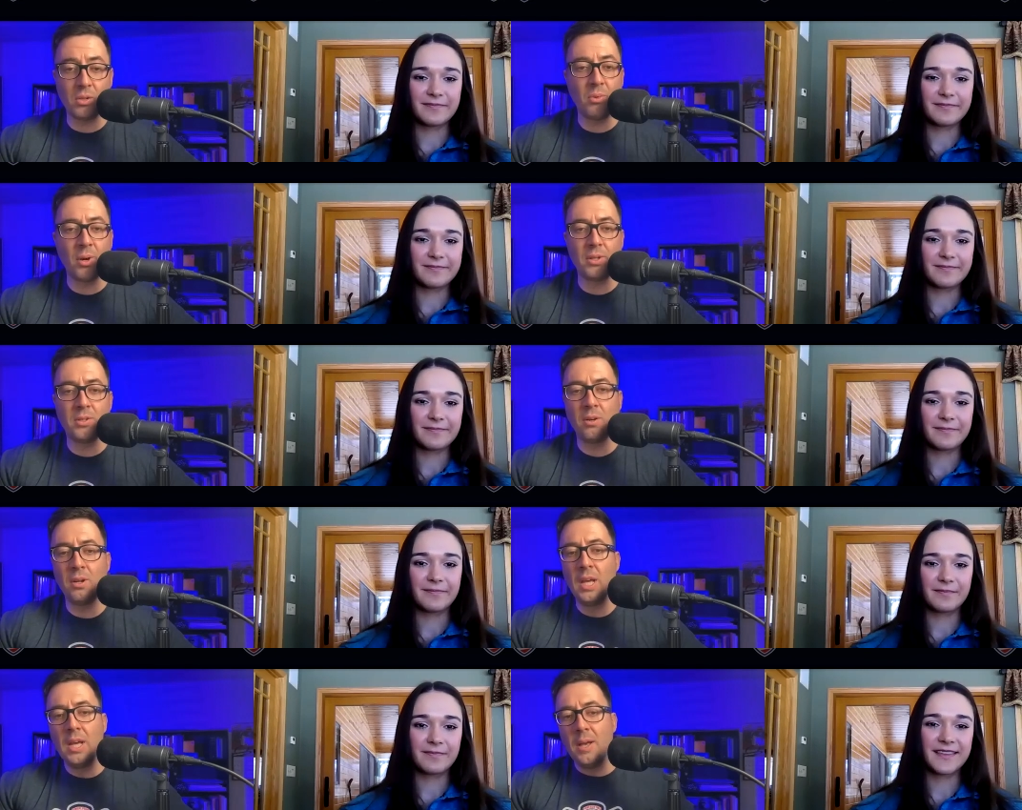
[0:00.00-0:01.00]
Speaker 1: the board so
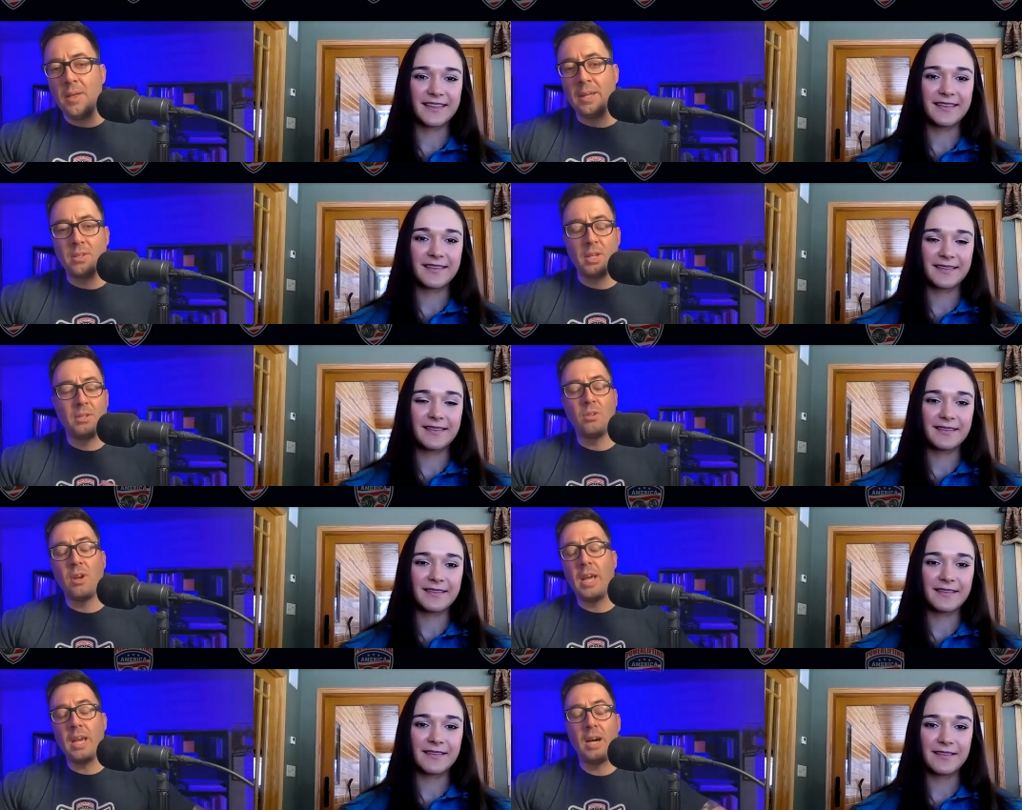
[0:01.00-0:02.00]
it's it's
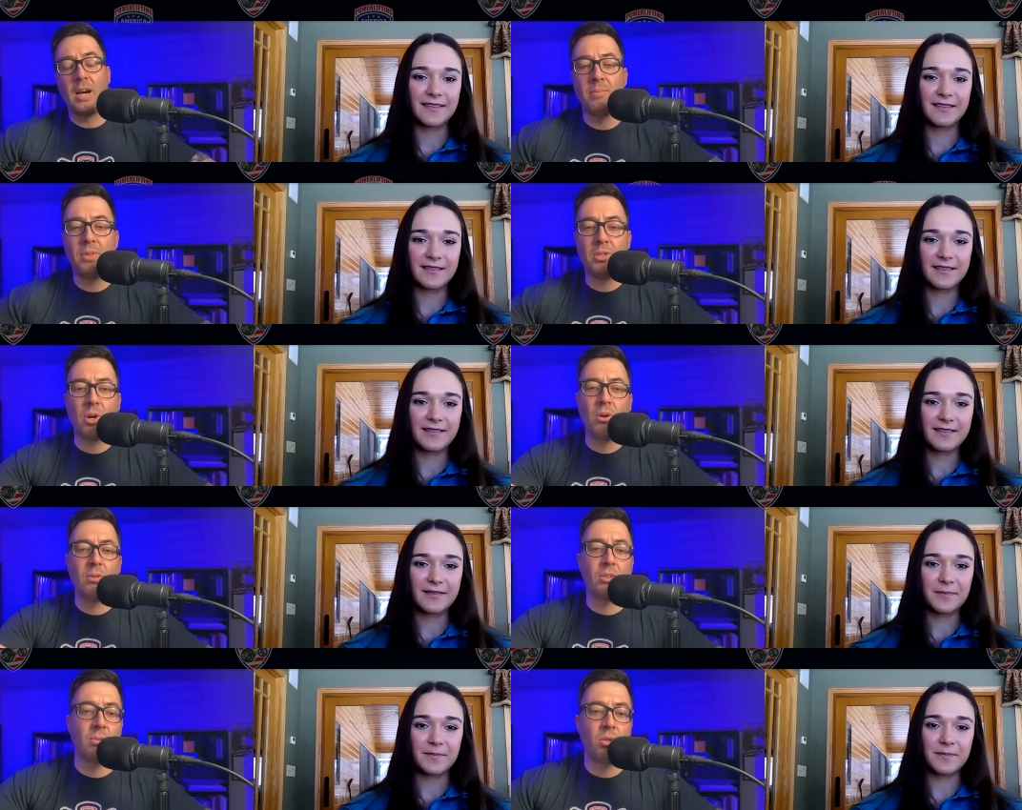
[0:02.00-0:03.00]
great um so
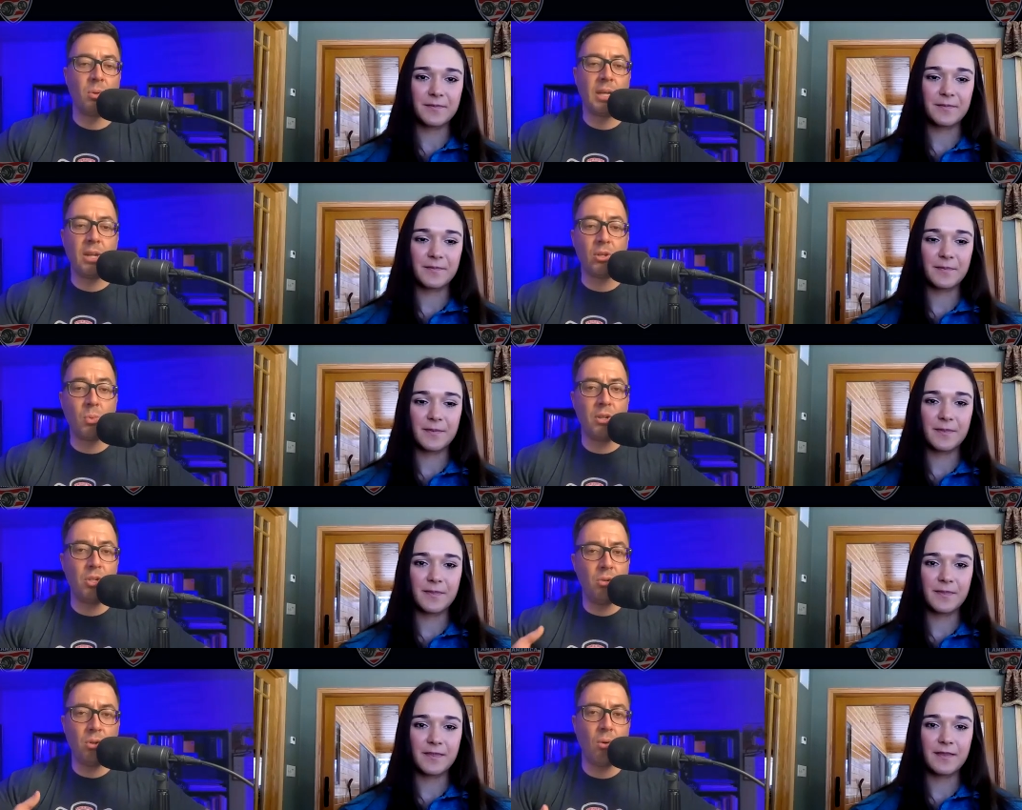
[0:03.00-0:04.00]
some quick hitters where'd
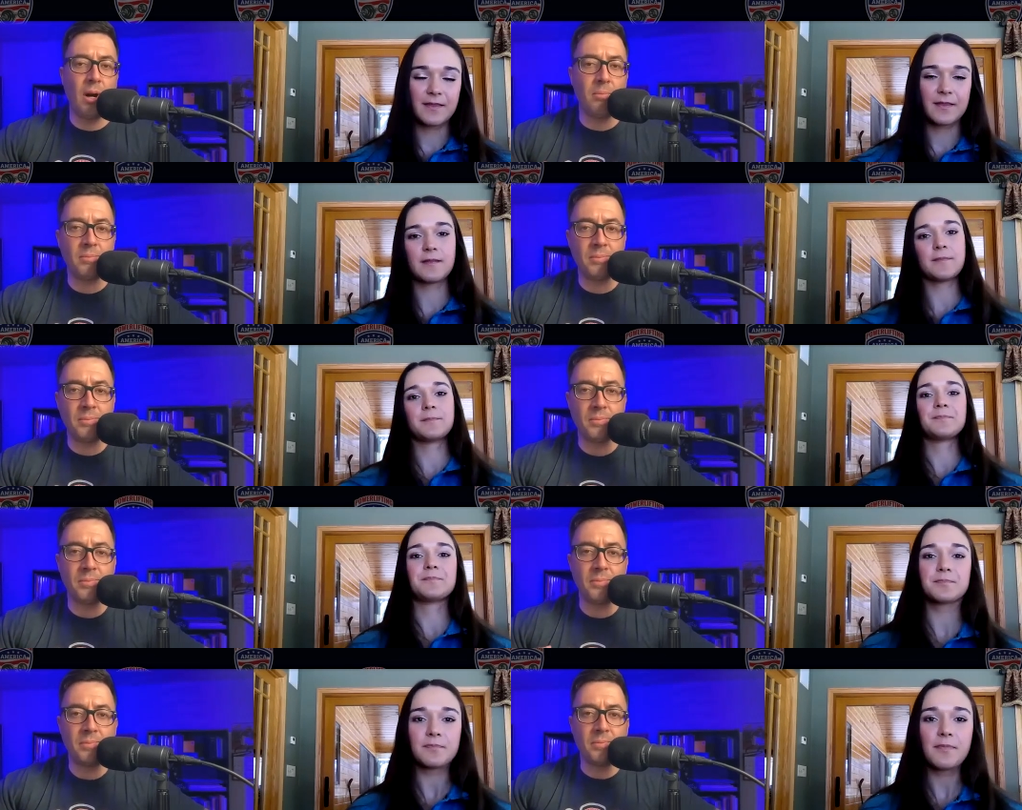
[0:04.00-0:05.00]
you grow up
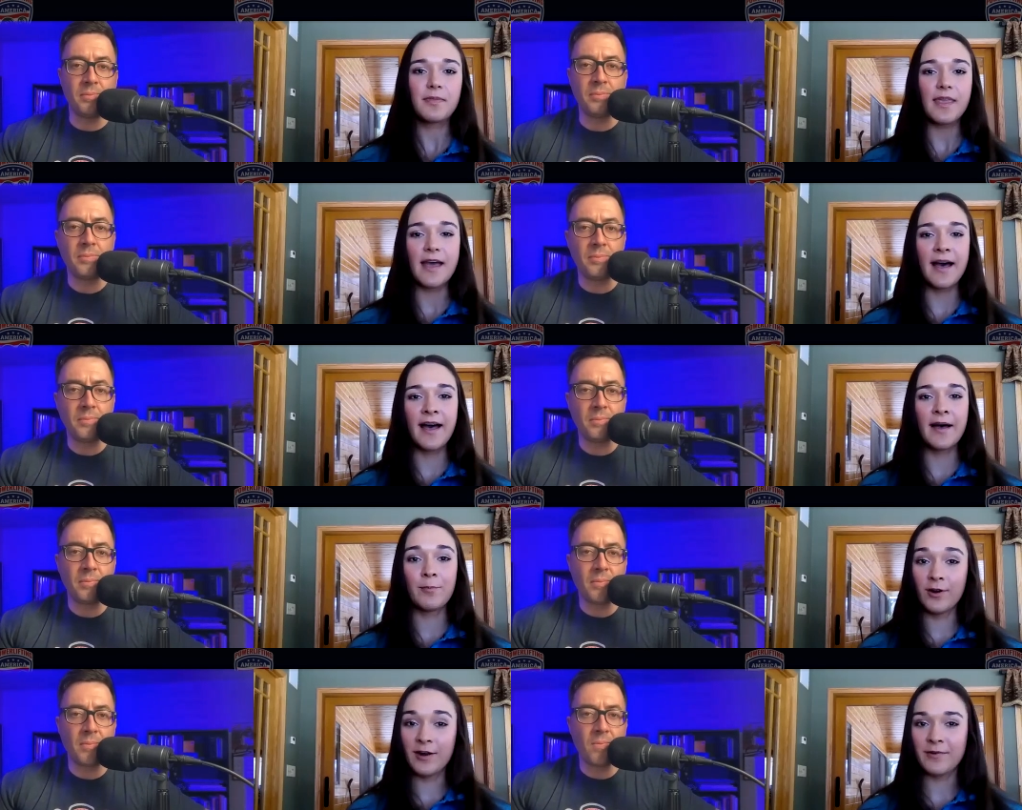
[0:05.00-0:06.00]

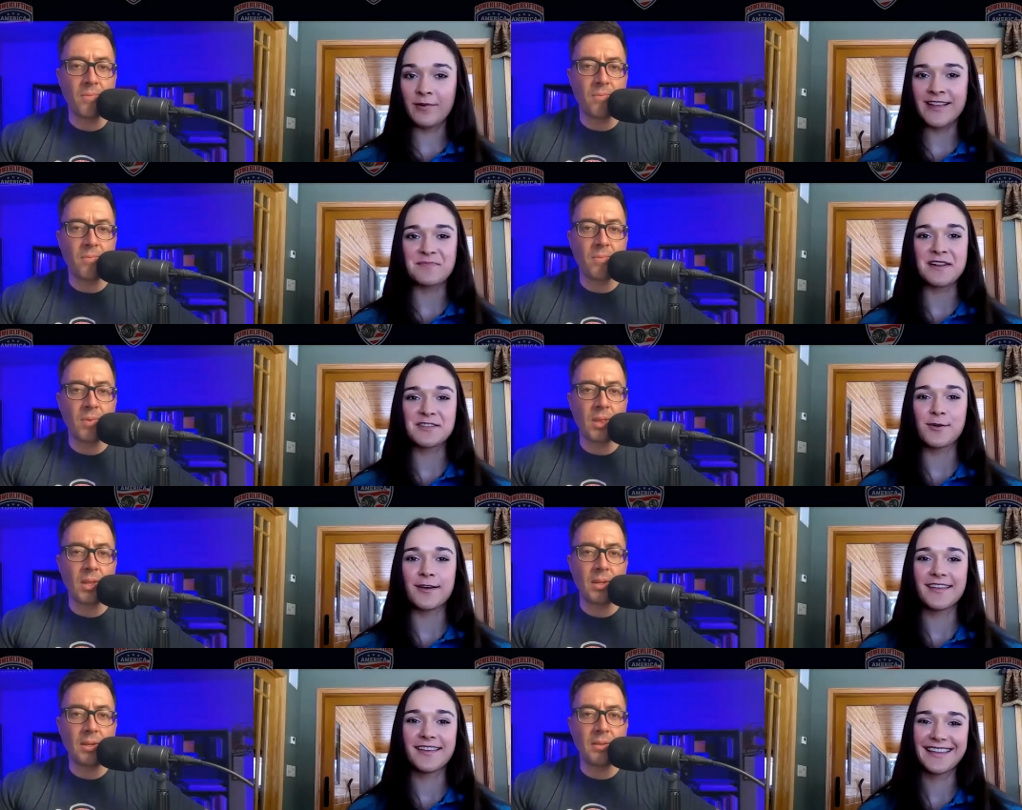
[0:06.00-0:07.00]
Speaker 2: uh born and raised in
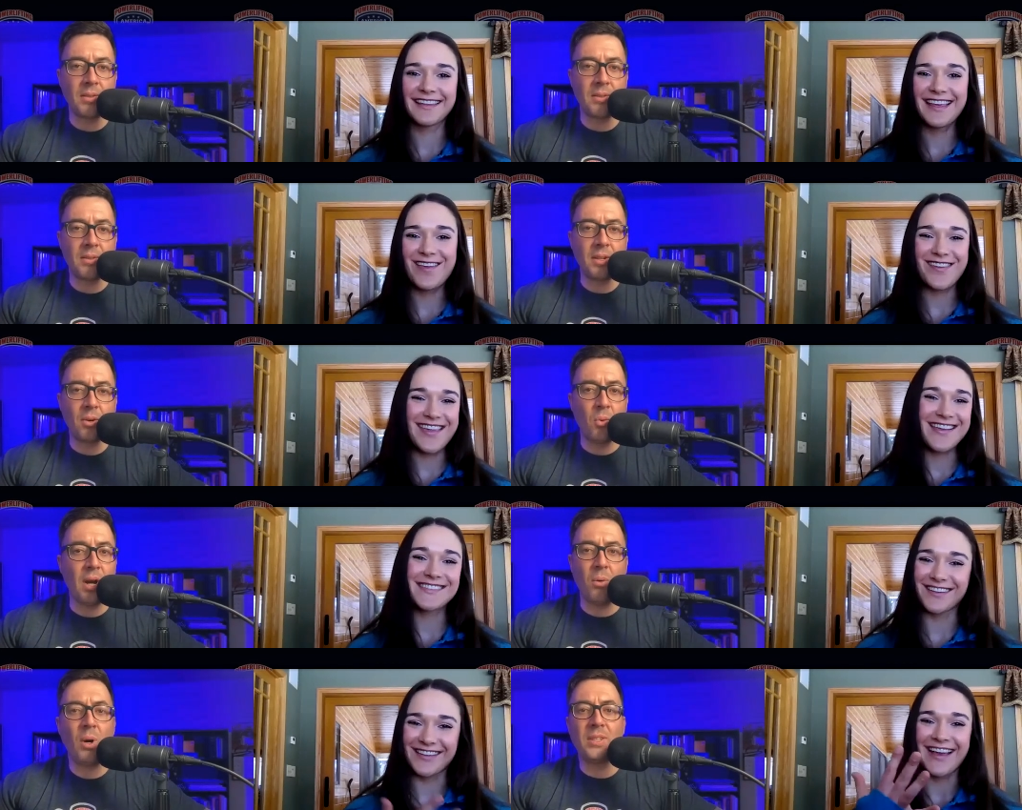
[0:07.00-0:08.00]
minnesota
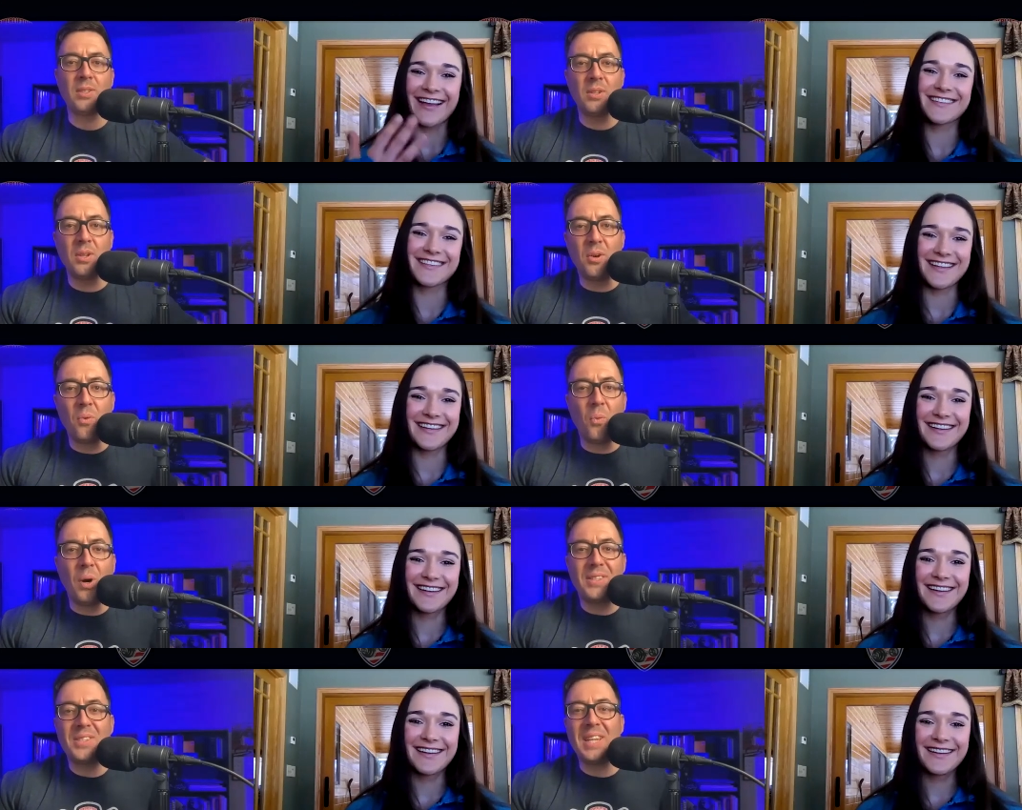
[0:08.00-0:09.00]
what, what,
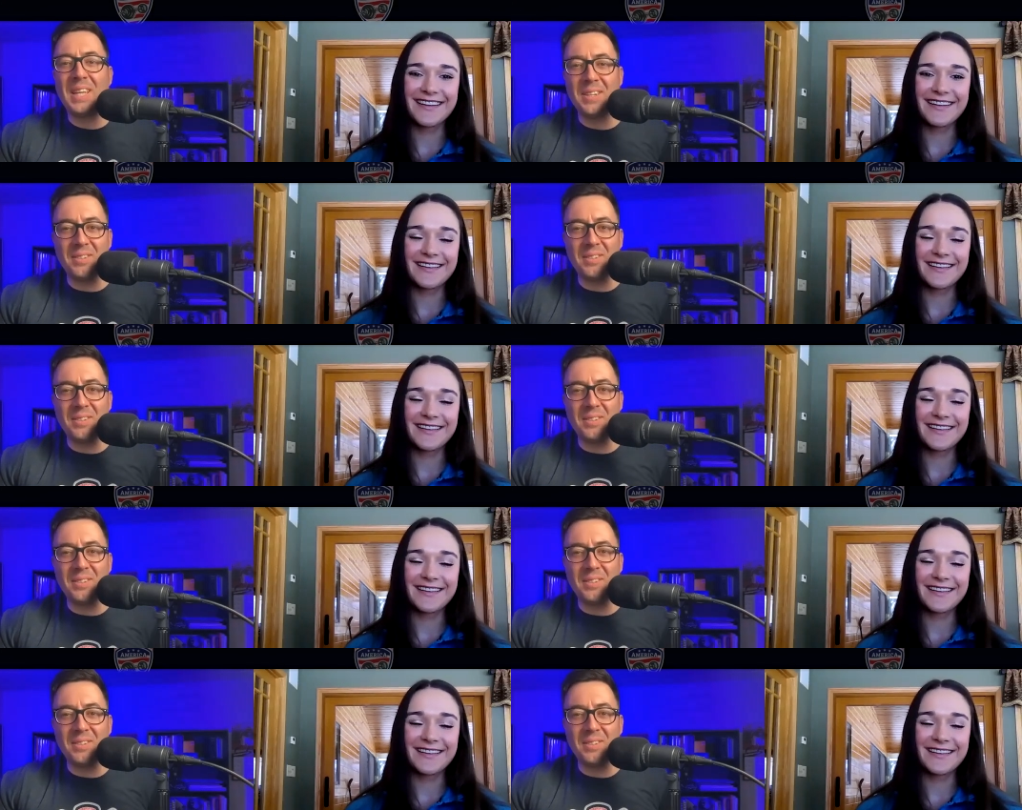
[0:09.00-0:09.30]
what
Speaker 1: city